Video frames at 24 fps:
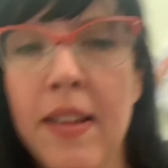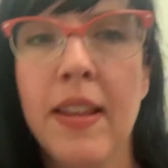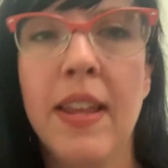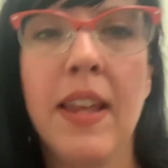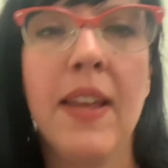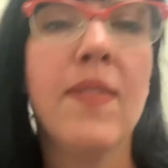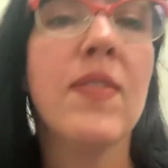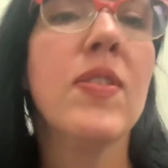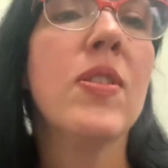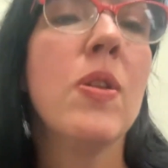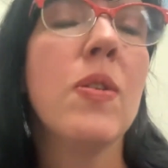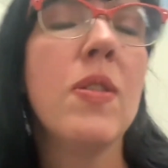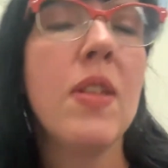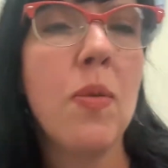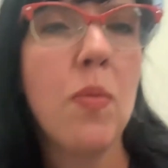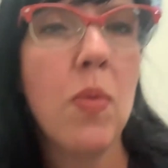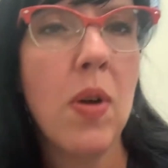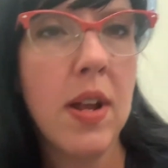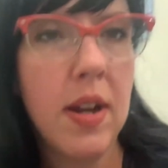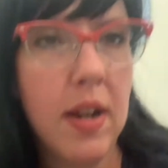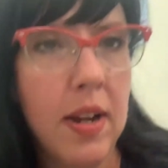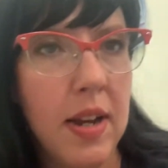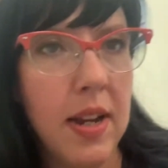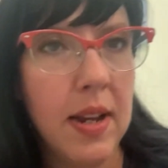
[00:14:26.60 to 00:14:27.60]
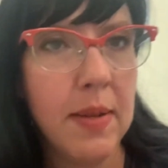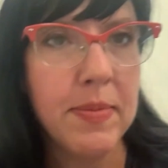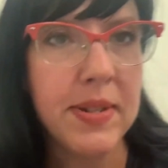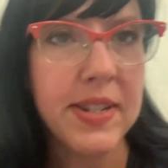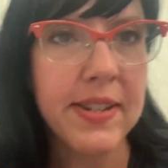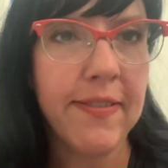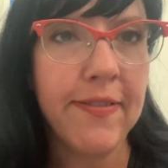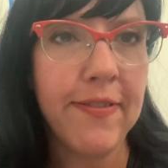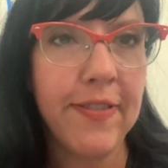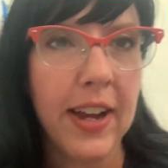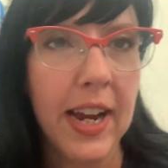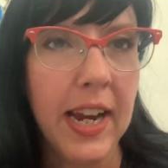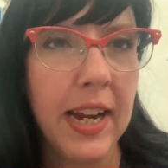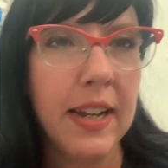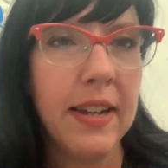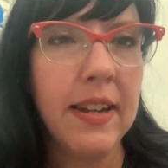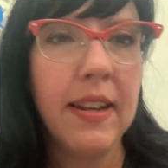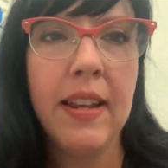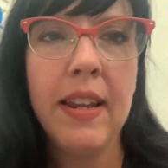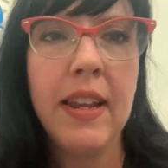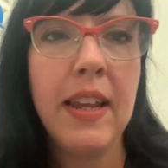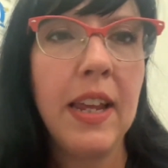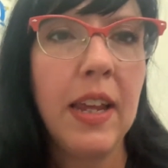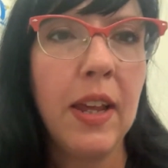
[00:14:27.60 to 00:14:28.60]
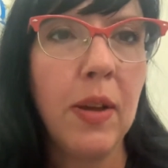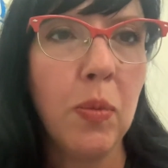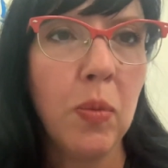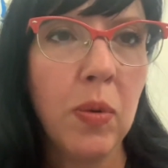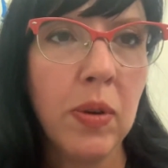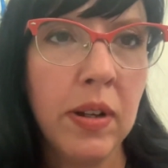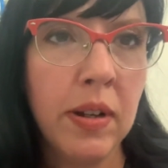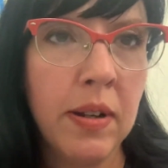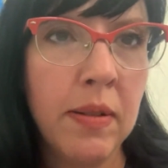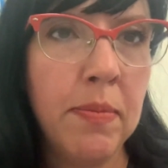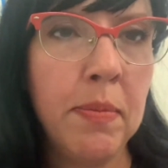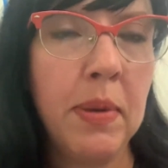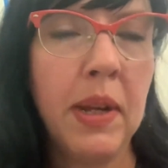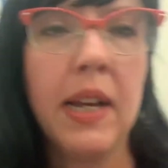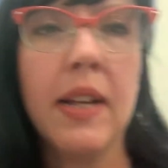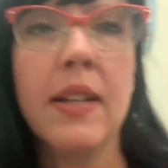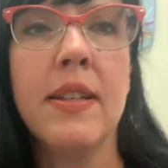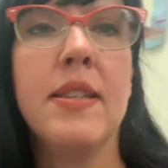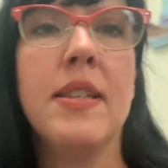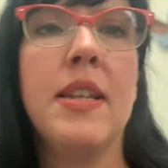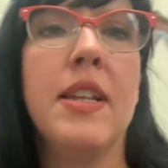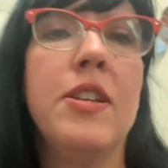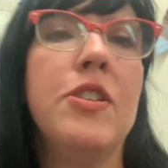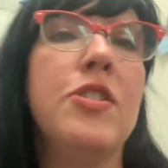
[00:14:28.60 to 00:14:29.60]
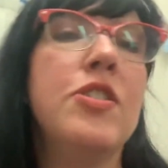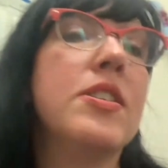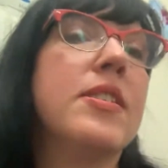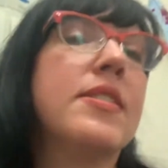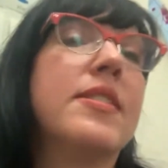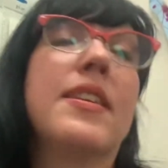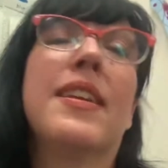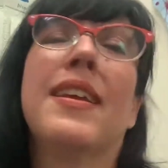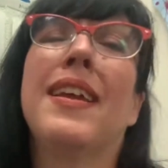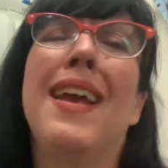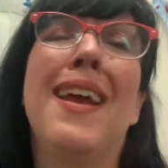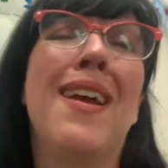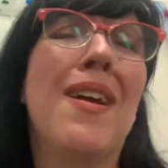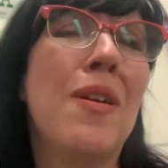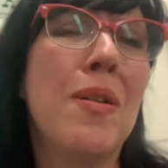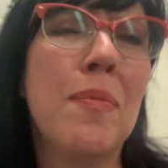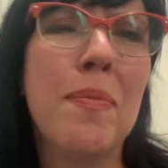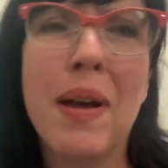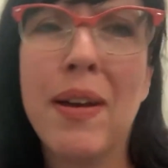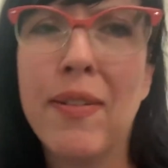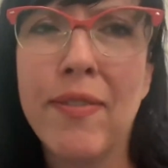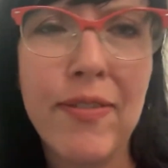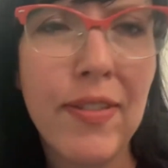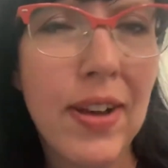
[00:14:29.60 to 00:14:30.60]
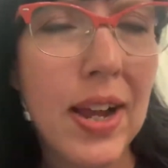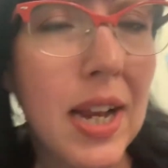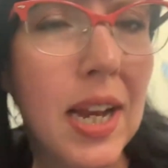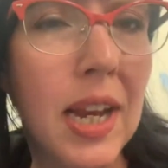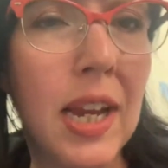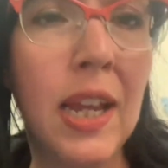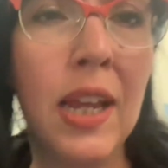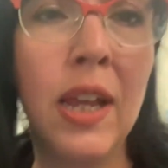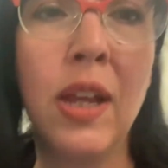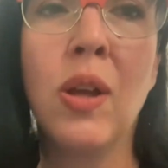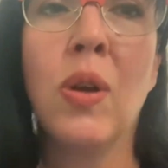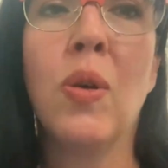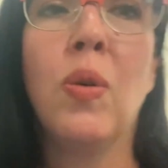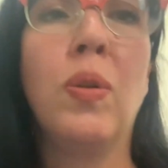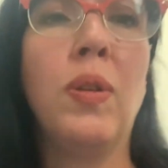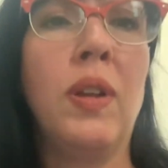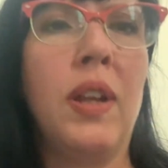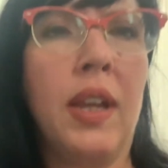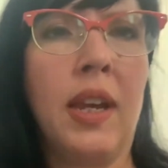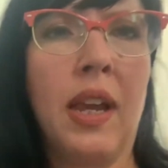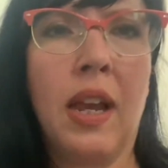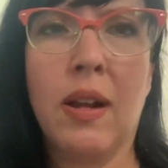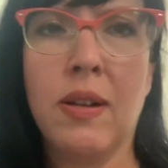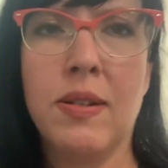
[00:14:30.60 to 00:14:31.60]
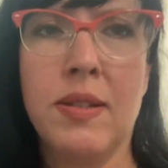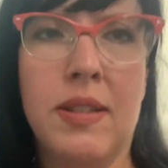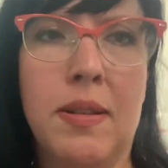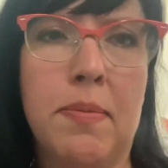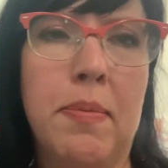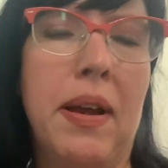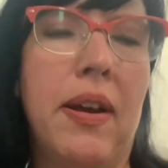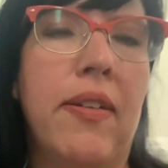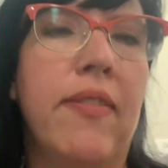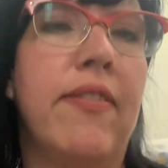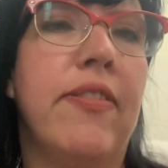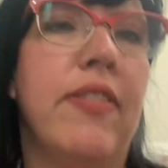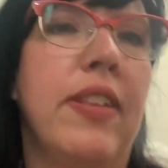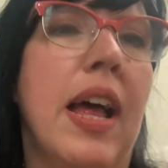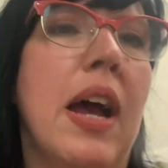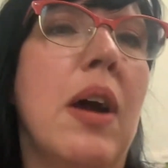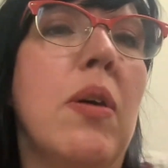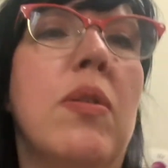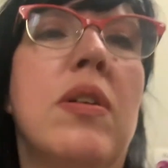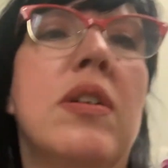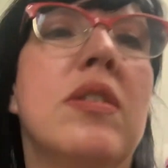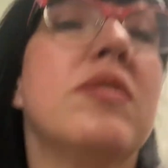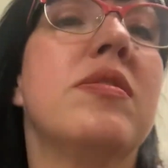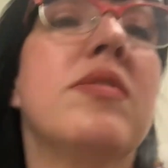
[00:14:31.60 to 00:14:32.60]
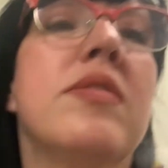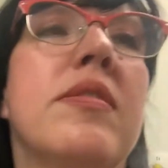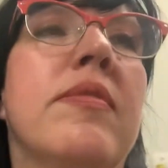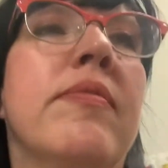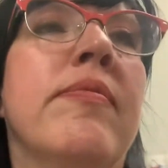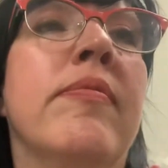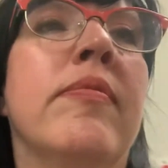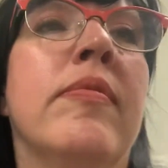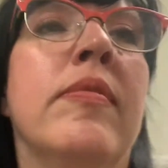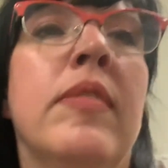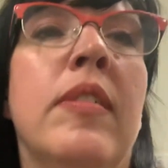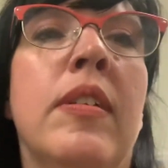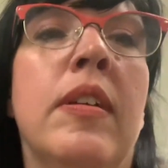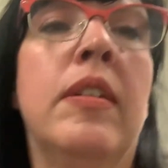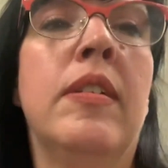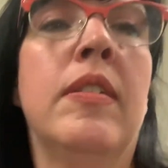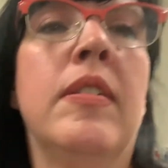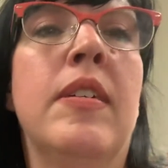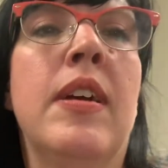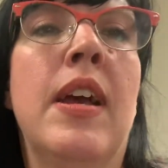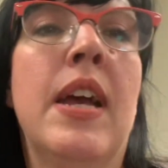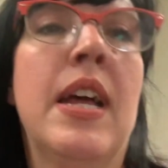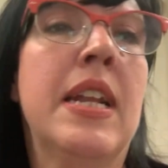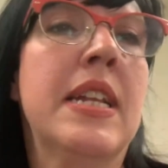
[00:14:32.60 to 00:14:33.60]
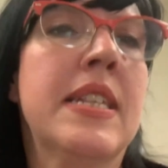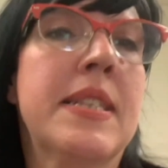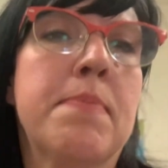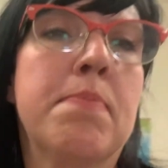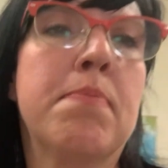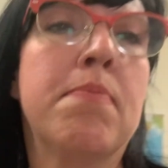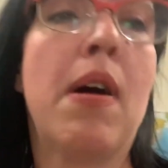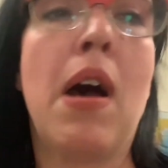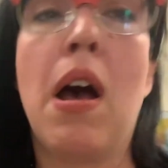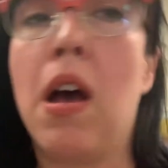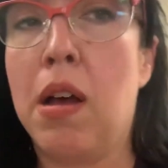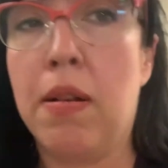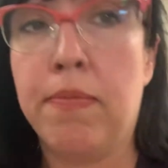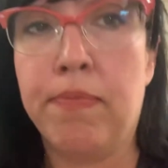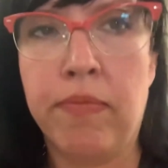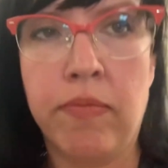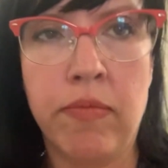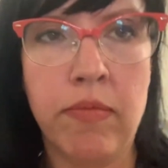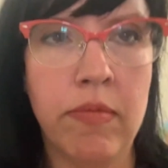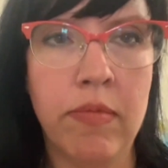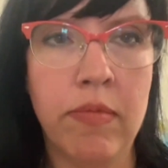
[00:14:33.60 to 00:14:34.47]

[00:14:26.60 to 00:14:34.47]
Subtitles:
even though they wanted him to fight, he wouldn't, because he doesn't care about fighting. He only cares about flowers and his mom.